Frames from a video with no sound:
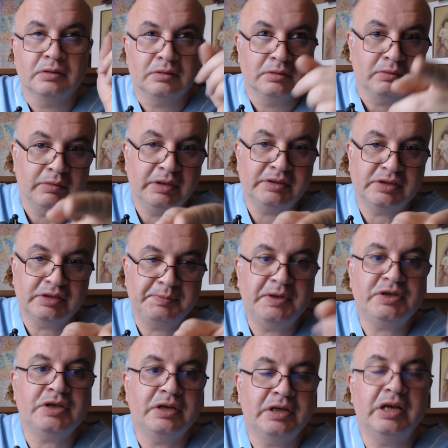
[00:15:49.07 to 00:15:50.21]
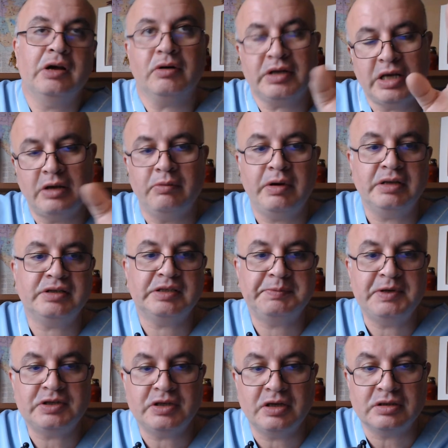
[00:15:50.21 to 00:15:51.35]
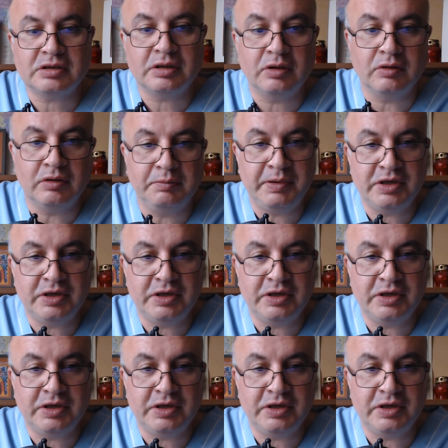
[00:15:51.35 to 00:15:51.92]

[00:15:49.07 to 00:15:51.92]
when suspicion is low and